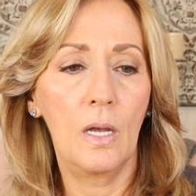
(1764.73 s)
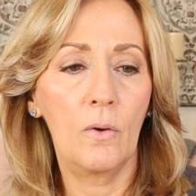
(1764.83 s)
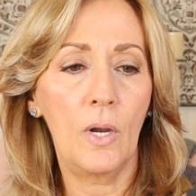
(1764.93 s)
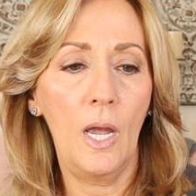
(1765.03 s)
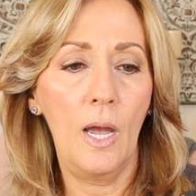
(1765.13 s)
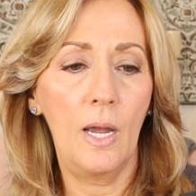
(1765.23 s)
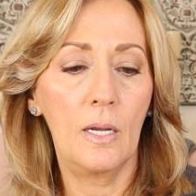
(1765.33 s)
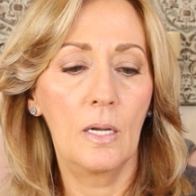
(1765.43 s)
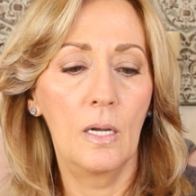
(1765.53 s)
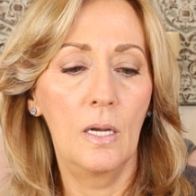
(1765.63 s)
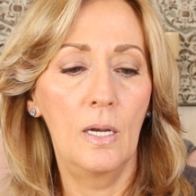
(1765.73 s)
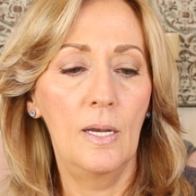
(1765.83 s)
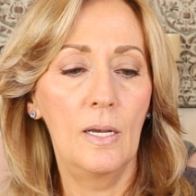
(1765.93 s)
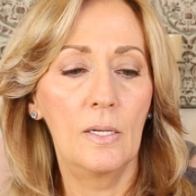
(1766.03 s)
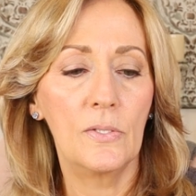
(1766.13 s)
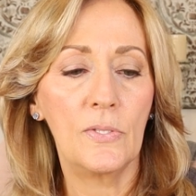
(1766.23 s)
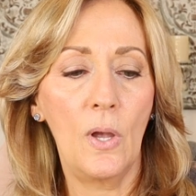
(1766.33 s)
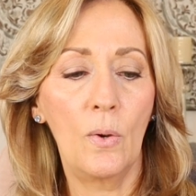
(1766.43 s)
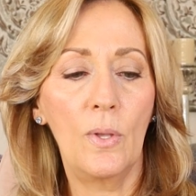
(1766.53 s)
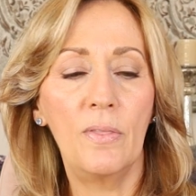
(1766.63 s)
okay.
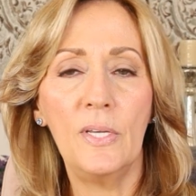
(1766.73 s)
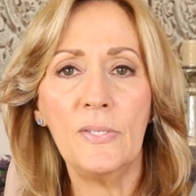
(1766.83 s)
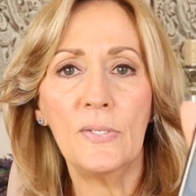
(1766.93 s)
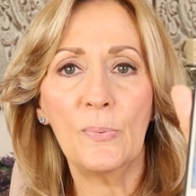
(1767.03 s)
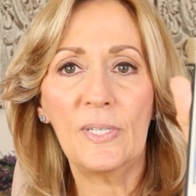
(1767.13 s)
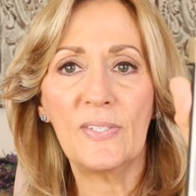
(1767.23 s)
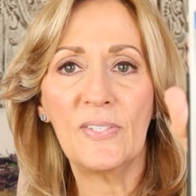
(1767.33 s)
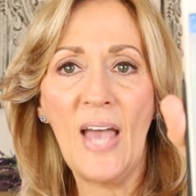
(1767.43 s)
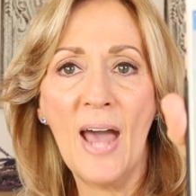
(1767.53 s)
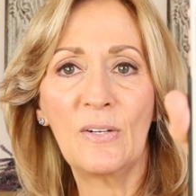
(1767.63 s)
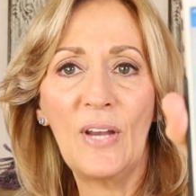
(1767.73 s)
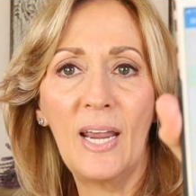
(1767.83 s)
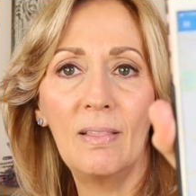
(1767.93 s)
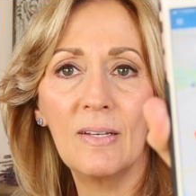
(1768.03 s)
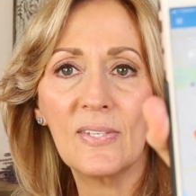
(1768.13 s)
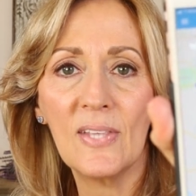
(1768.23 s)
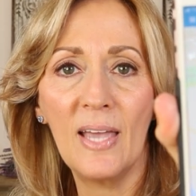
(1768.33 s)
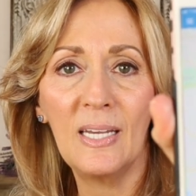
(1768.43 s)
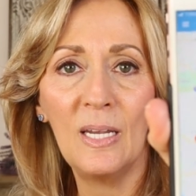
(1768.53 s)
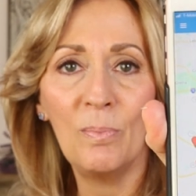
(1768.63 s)
So this is what Saturday looks
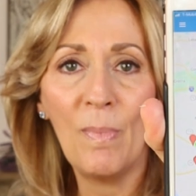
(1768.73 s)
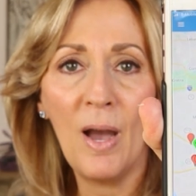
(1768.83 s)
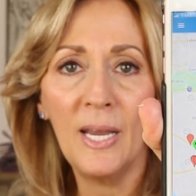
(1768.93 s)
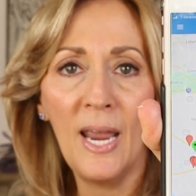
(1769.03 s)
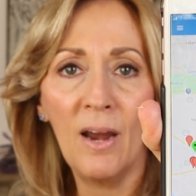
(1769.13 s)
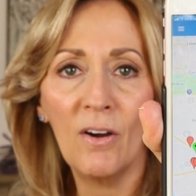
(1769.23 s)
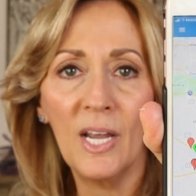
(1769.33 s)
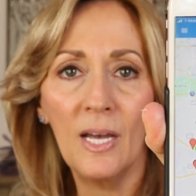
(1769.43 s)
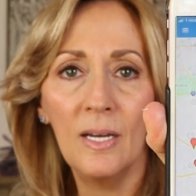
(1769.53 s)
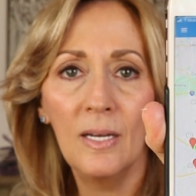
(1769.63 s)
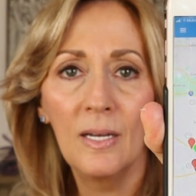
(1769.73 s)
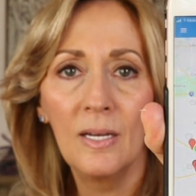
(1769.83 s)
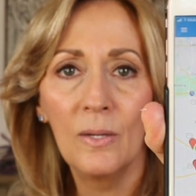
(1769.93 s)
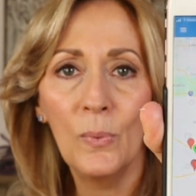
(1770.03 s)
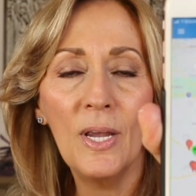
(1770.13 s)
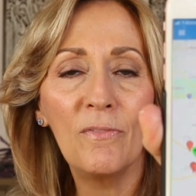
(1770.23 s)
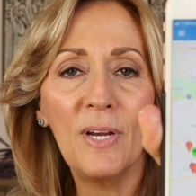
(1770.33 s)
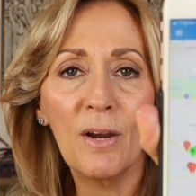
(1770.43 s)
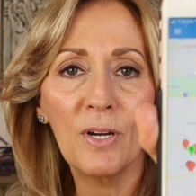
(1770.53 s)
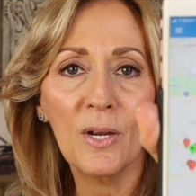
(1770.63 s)
like in my area. We have
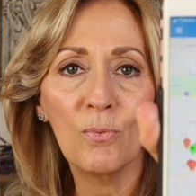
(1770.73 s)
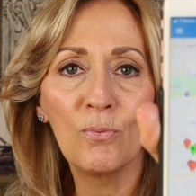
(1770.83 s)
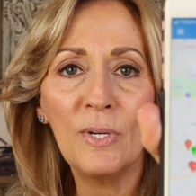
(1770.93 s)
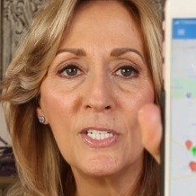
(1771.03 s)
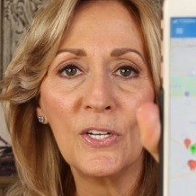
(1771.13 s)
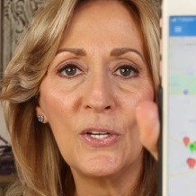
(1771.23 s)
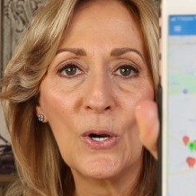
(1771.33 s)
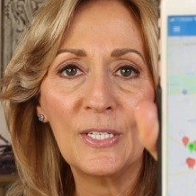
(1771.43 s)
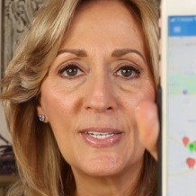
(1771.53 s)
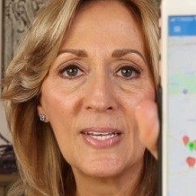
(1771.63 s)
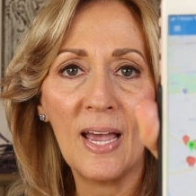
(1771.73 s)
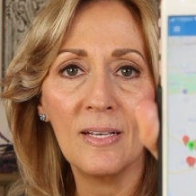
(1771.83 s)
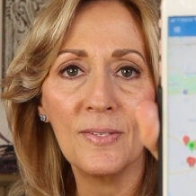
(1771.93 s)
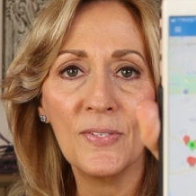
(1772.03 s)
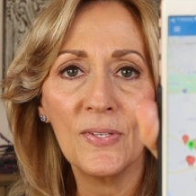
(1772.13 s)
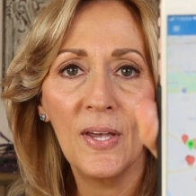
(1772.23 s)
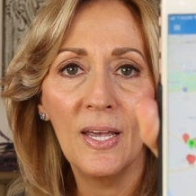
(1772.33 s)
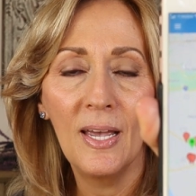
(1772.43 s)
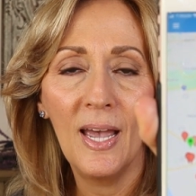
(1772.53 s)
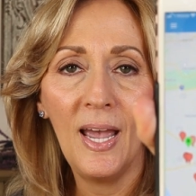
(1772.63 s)
an area rich in yard sales
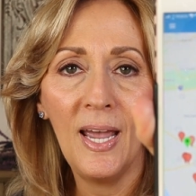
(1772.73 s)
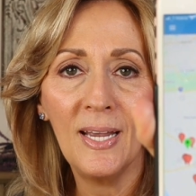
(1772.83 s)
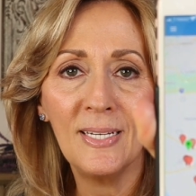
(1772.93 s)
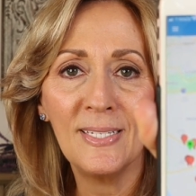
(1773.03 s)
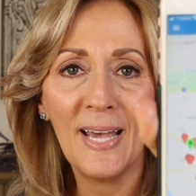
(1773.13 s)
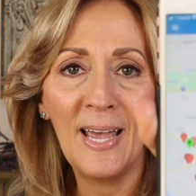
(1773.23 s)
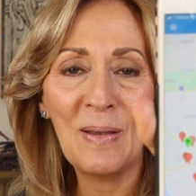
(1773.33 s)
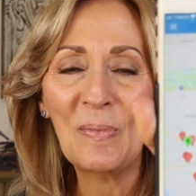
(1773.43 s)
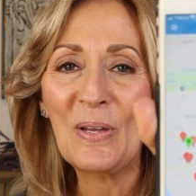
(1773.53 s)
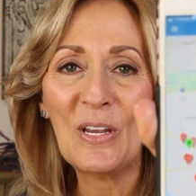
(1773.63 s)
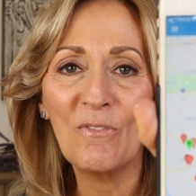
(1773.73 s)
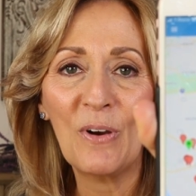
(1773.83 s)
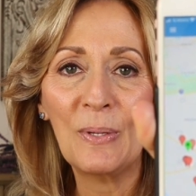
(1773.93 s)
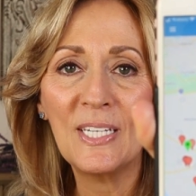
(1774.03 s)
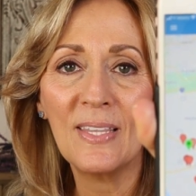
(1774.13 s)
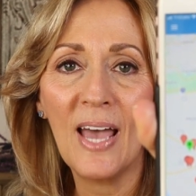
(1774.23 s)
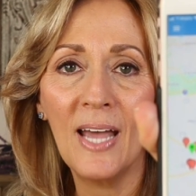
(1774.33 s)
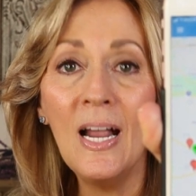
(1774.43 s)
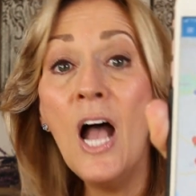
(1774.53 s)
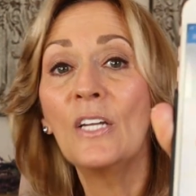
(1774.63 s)
and I am looking forward to
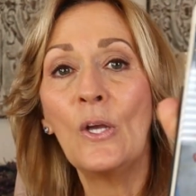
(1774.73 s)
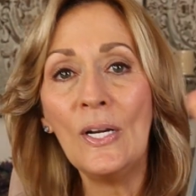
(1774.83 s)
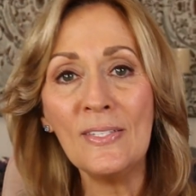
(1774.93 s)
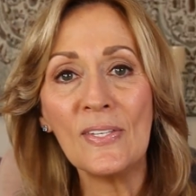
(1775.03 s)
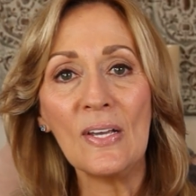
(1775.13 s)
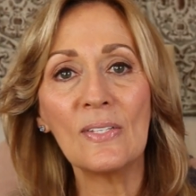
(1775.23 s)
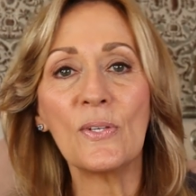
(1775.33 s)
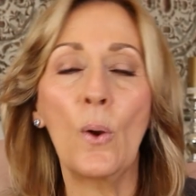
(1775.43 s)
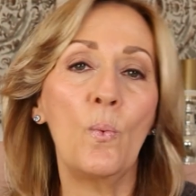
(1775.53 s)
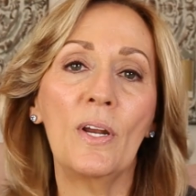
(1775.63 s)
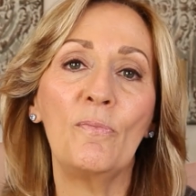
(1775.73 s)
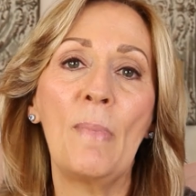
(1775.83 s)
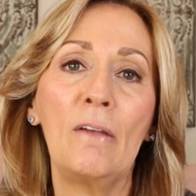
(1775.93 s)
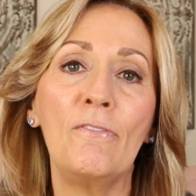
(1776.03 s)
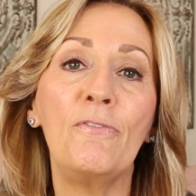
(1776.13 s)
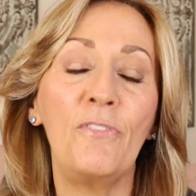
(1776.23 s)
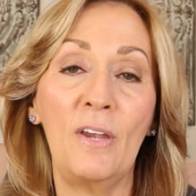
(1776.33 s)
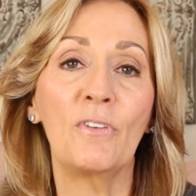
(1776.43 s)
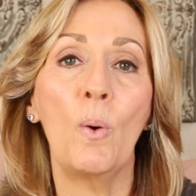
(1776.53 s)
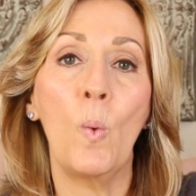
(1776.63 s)
that. Yard sales are one of my
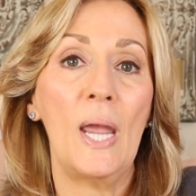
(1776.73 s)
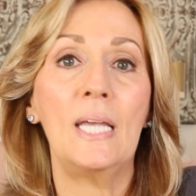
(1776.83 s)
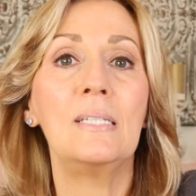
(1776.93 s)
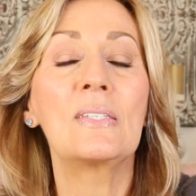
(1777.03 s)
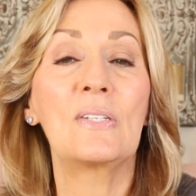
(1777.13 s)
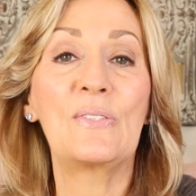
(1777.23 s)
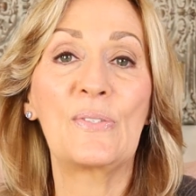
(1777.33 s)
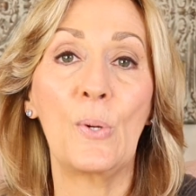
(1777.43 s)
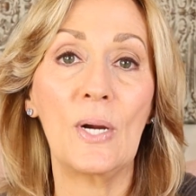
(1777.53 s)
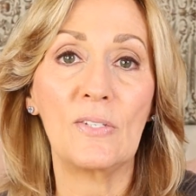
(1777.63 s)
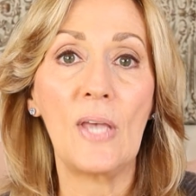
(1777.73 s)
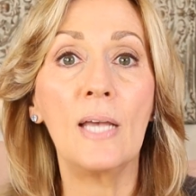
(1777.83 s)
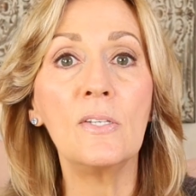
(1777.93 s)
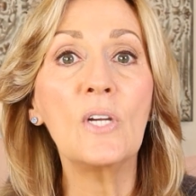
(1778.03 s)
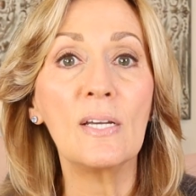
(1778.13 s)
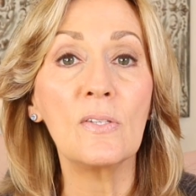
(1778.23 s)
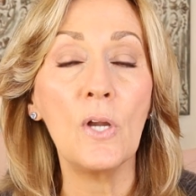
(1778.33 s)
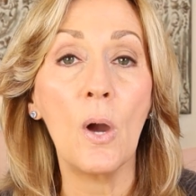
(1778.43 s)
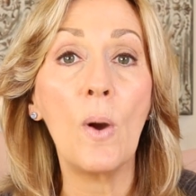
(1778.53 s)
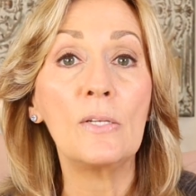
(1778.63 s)
favorite ways to source. As you guys
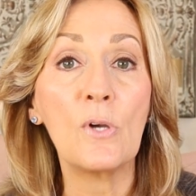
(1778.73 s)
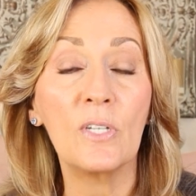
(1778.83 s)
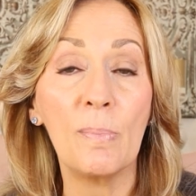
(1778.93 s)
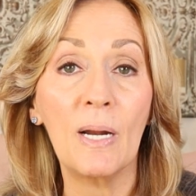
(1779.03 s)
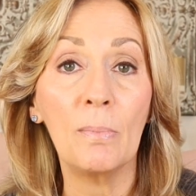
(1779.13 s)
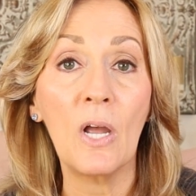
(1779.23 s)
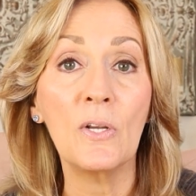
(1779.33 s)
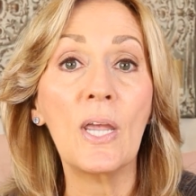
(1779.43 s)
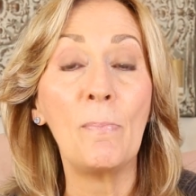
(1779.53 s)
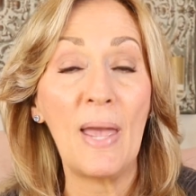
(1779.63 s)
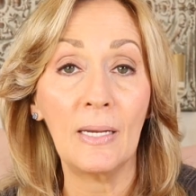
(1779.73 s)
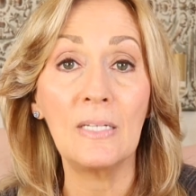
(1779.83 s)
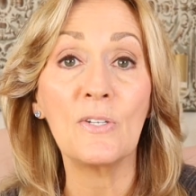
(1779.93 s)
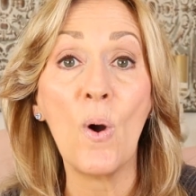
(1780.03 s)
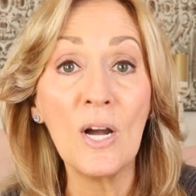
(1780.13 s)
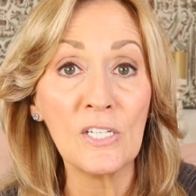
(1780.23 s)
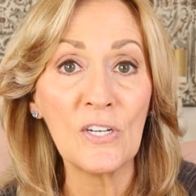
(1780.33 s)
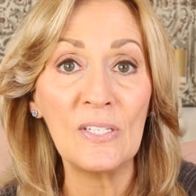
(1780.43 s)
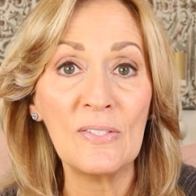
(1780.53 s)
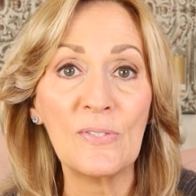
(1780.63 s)
know, I talked about I'm gonna get back into
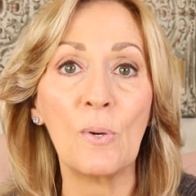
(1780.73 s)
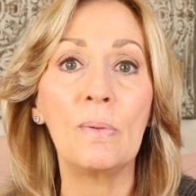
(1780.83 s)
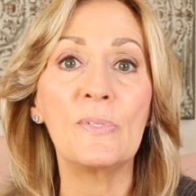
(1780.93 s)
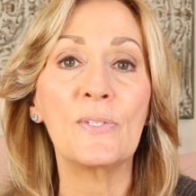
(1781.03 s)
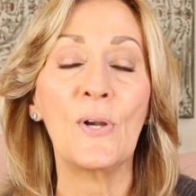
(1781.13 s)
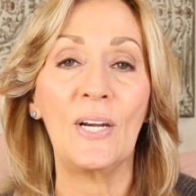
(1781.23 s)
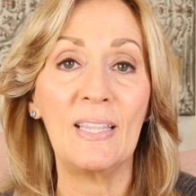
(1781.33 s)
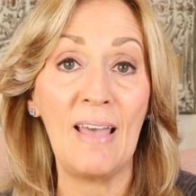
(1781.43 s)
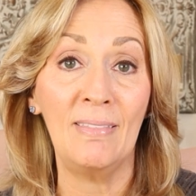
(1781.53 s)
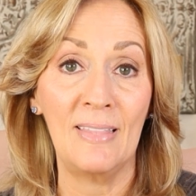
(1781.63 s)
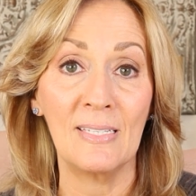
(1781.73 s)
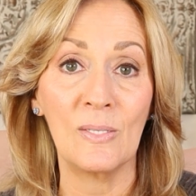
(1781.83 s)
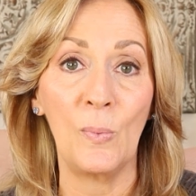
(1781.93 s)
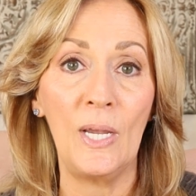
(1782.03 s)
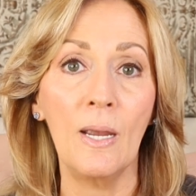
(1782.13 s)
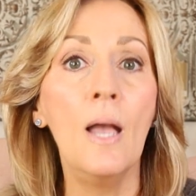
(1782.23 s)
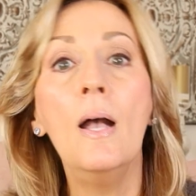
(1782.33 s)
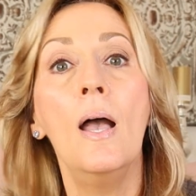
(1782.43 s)
auctions, so I'm starting that this week.